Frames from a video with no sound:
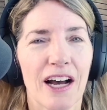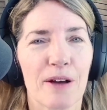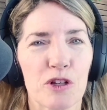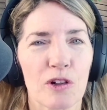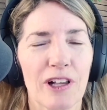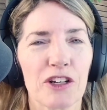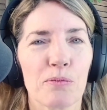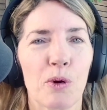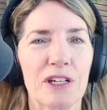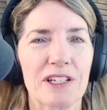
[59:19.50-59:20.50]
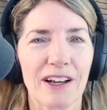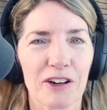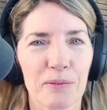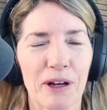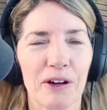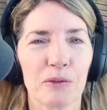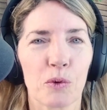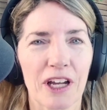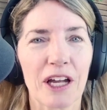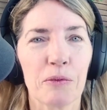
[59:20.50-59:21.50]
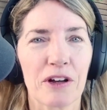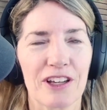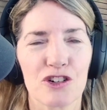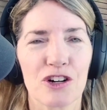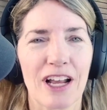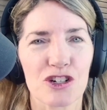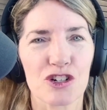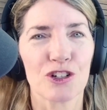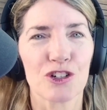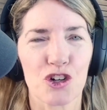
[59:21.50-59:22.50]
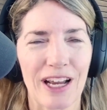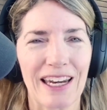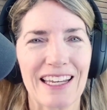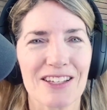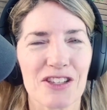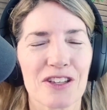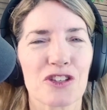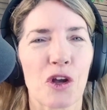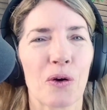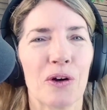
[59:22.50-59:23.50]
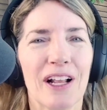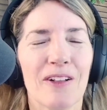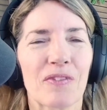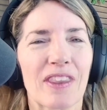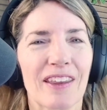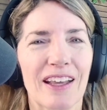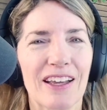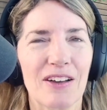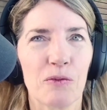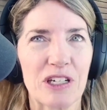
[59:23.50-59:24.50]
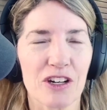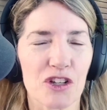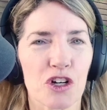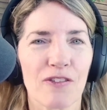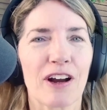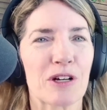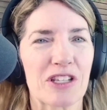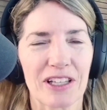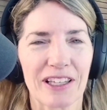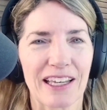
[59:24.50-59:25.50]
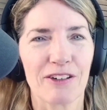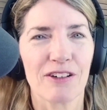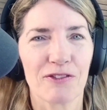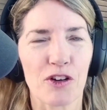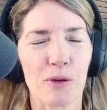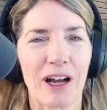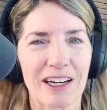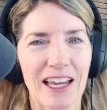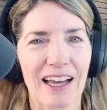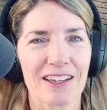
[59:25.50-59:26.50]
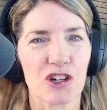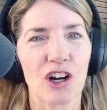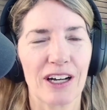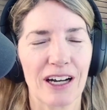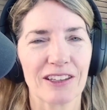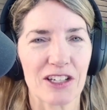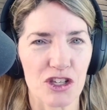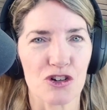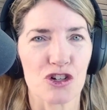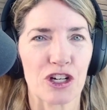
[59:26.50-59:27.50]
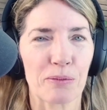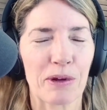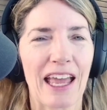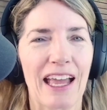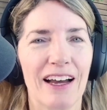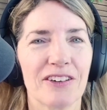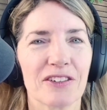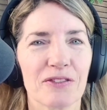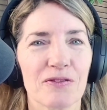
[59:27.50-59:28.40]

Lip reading: I'm so glad you pointed out about working with international trainees. So we did a survey recently for the podcast listenership, and